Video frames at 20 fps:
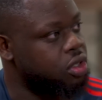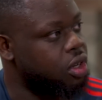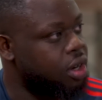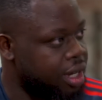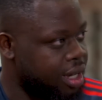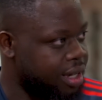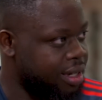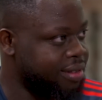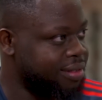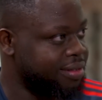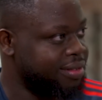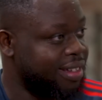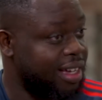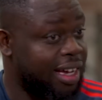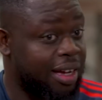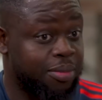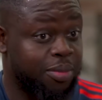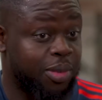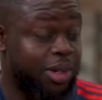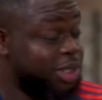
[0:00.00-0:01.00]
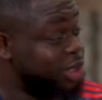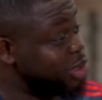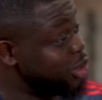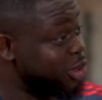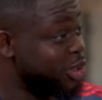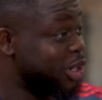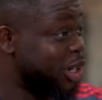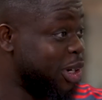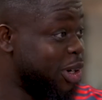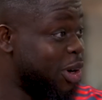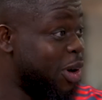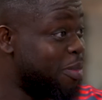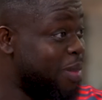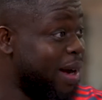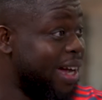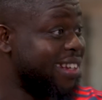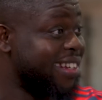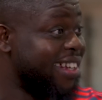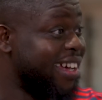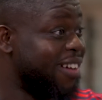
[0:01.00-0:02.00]
got here, and we're soon going to go
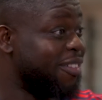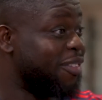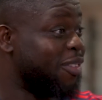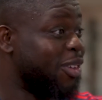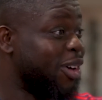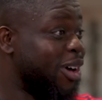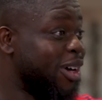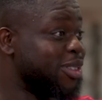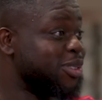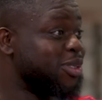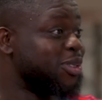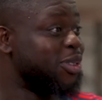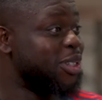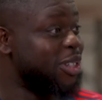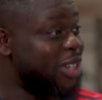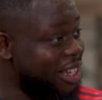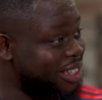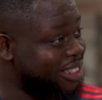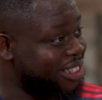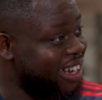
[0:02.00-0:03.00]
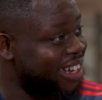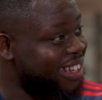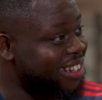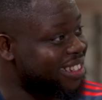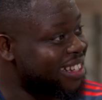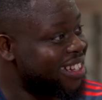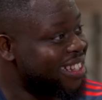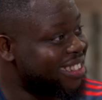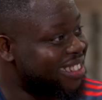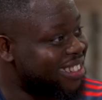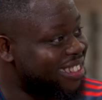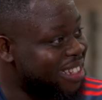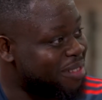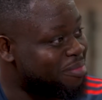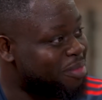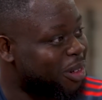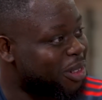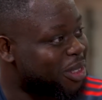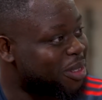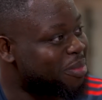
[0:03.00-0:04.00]
back there for our tour. You excited to see
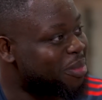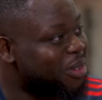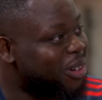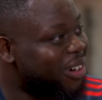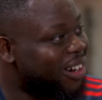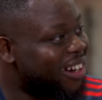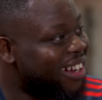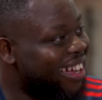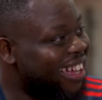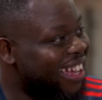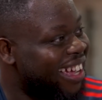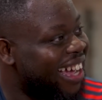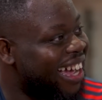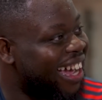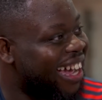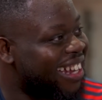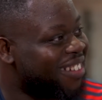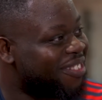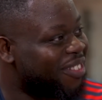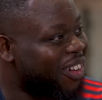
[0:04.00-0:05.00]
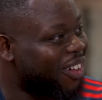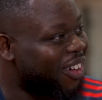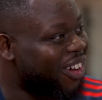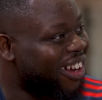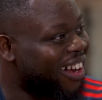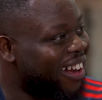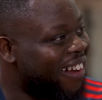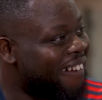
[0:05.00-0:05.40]
Baltimore and Florida?